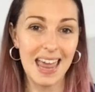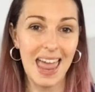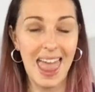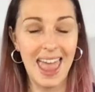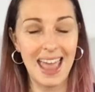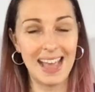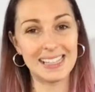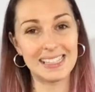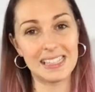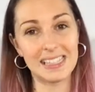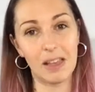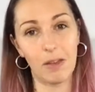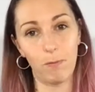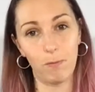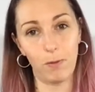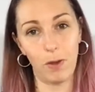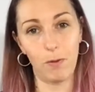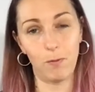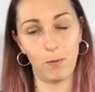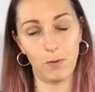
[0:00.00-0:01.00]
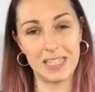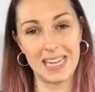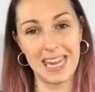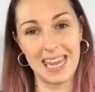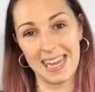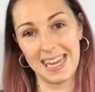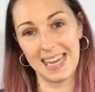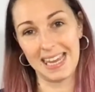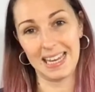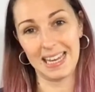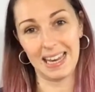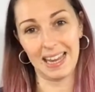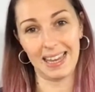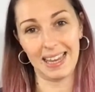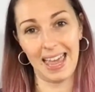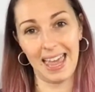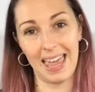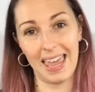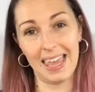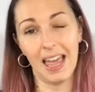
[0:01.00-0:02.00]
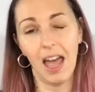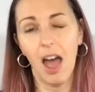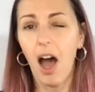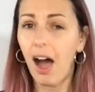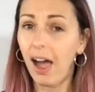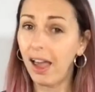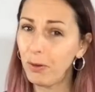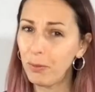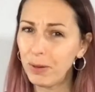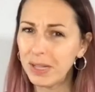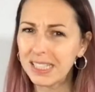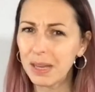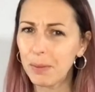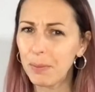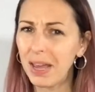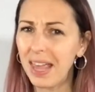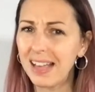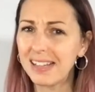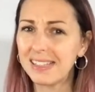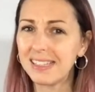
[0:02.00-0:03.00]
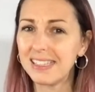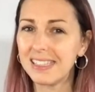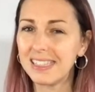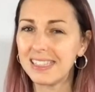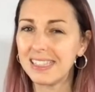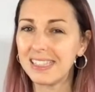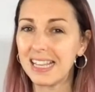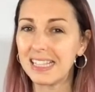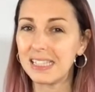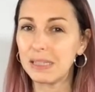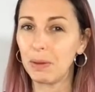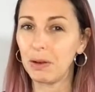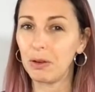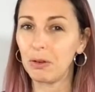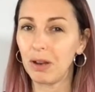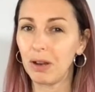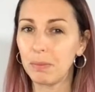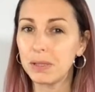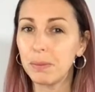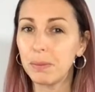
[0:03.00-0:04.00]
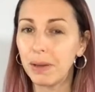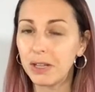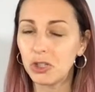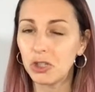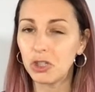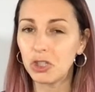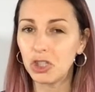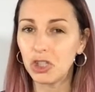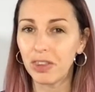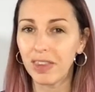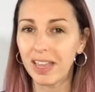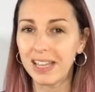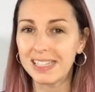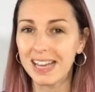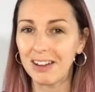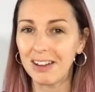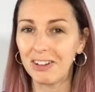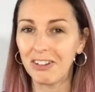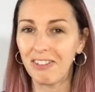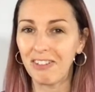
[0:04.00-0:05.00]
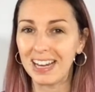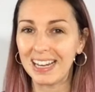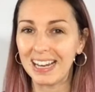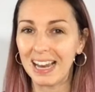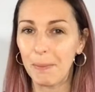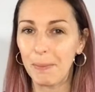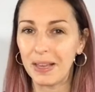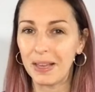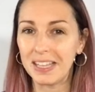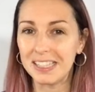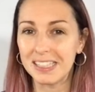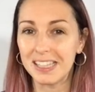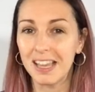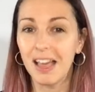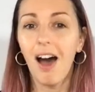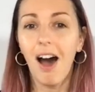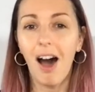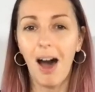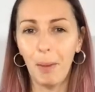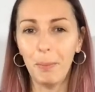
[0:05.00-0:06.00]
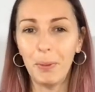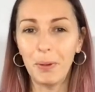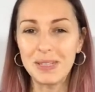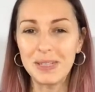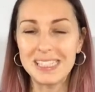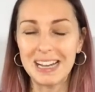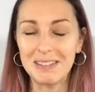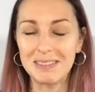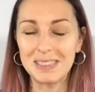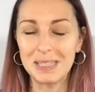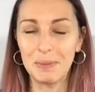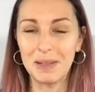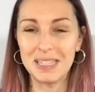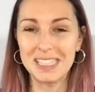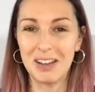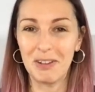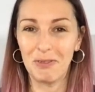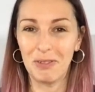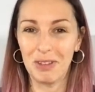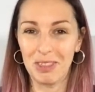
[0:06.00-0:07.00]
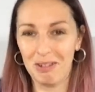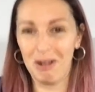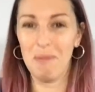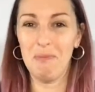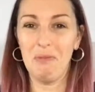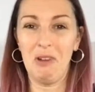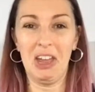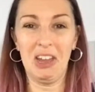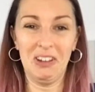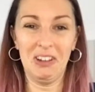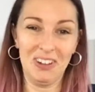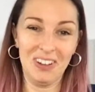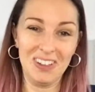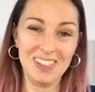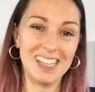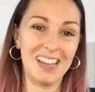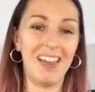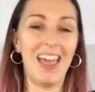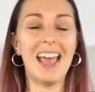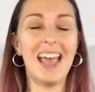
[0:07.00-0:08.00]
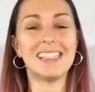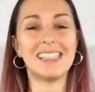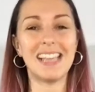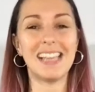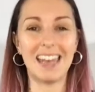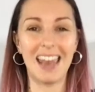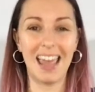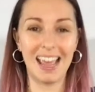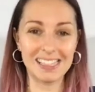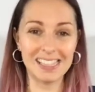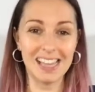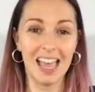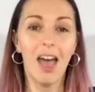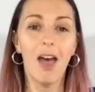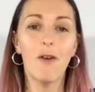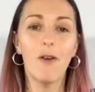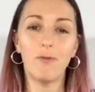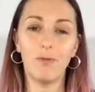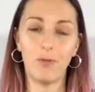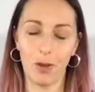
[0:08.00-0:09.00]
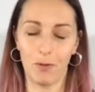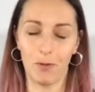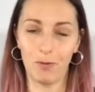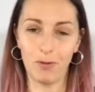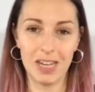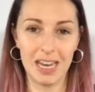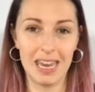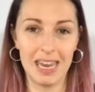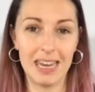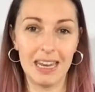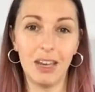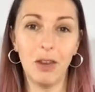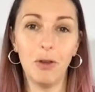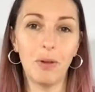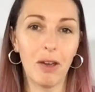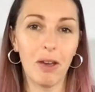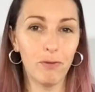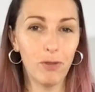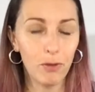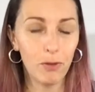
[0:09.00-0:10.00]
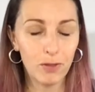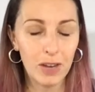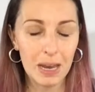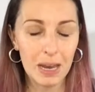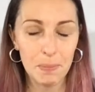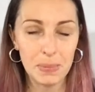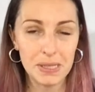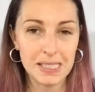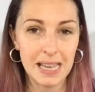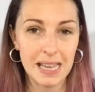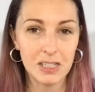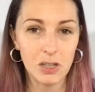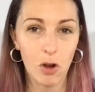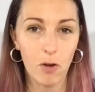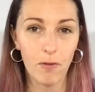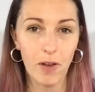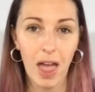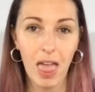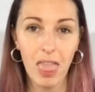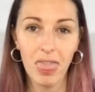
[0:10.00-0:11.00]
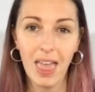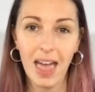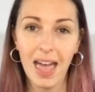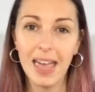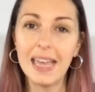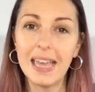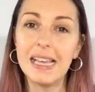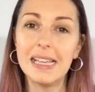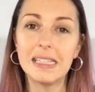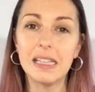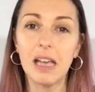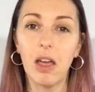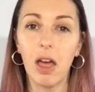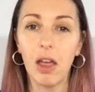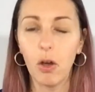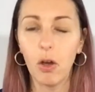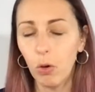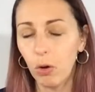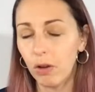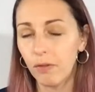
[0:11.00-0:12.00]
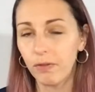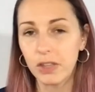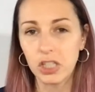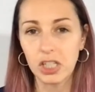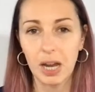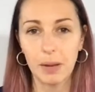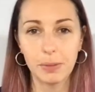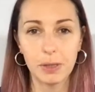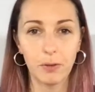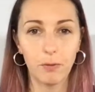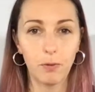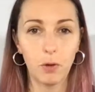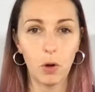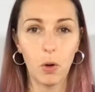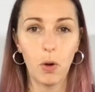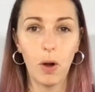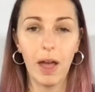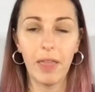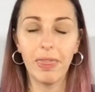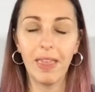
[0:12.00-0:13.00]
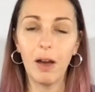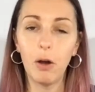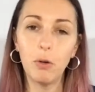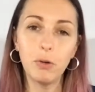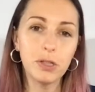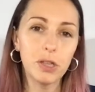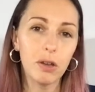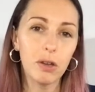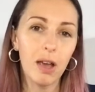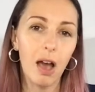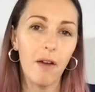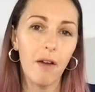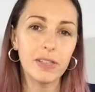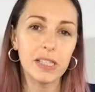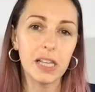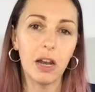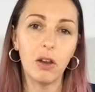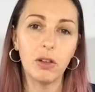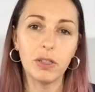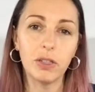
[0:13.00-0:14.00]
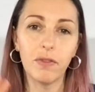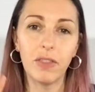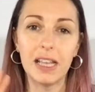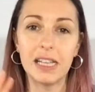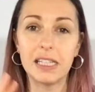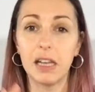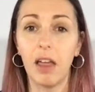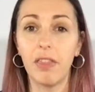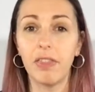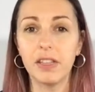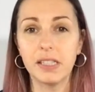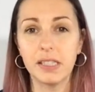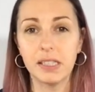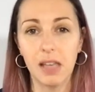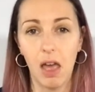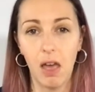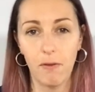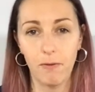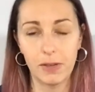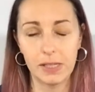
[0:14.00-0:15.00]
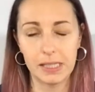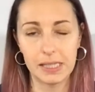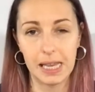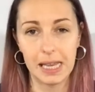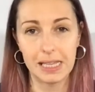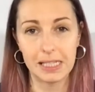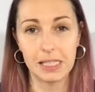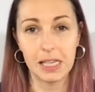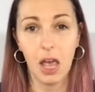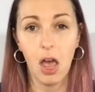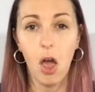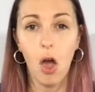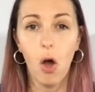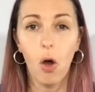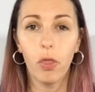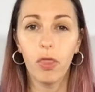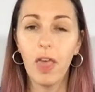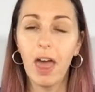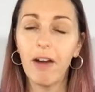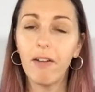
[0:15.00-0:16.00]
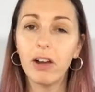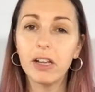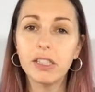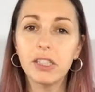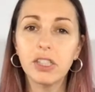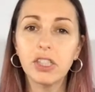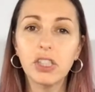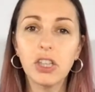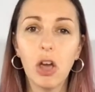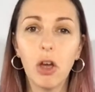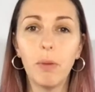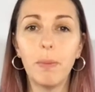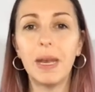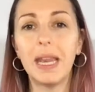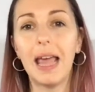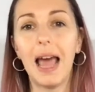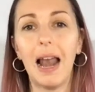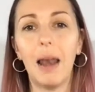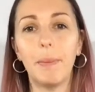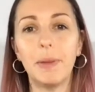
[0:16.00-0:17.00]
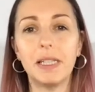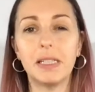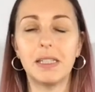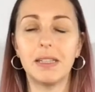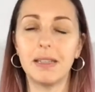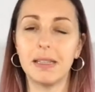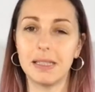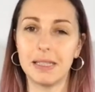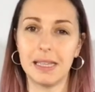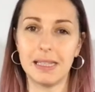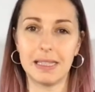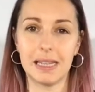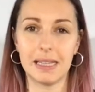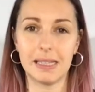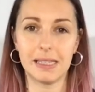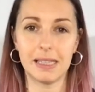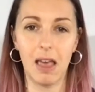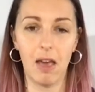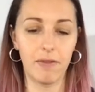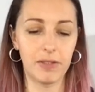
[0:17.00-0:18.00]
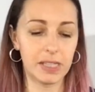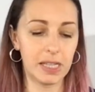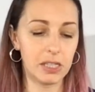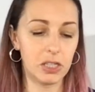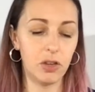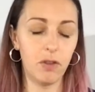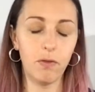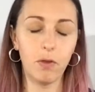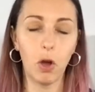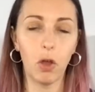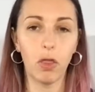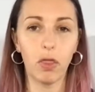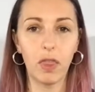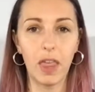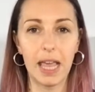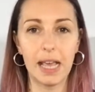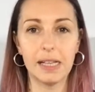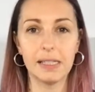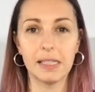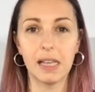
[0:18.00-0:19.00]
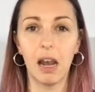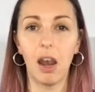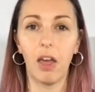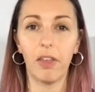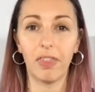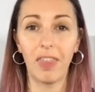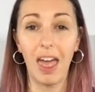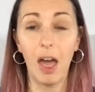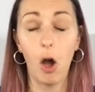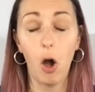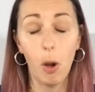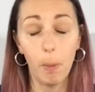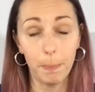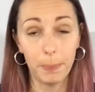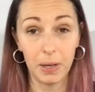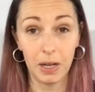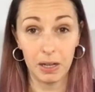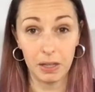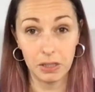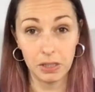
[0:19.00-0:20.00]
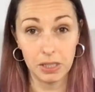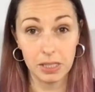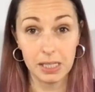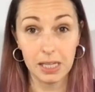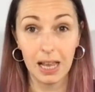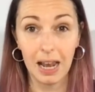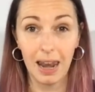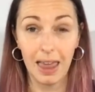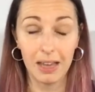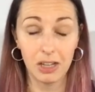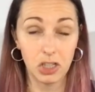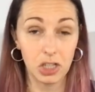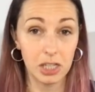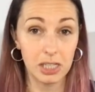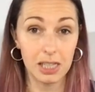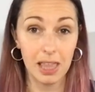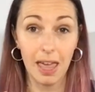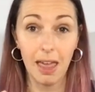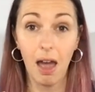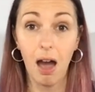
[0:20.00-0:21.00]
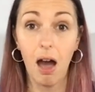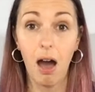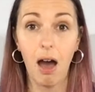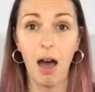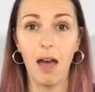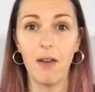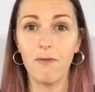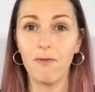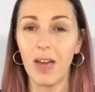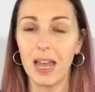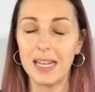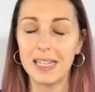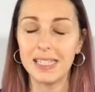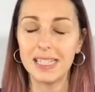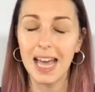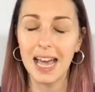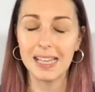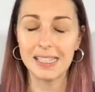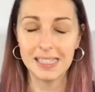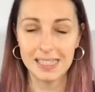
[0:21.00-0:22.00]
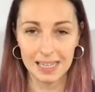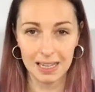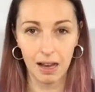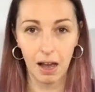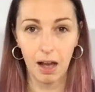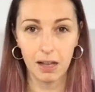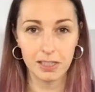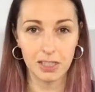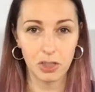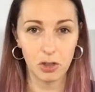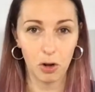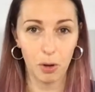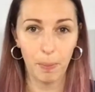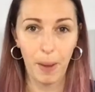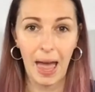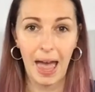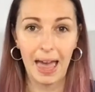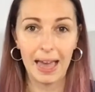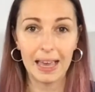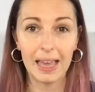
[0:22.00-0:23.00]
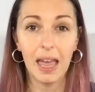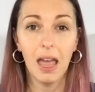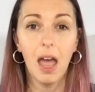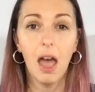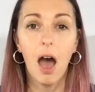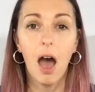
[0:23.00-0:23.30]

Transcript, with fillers: X fifteen, okay? I always get my X's and Z's muddled up, so make sure you jot that down correctly, because I'm always doubting myself whether I'm right or not. So S Z X fifteen, you'll get fifteen percent off, and that is all of the Chapter Four, and that also covers a lot of things like the surfaces. There are so many elements to the Sizzix surfaces. You've got things like their opulence collections. They are a fantastic cardstock pack.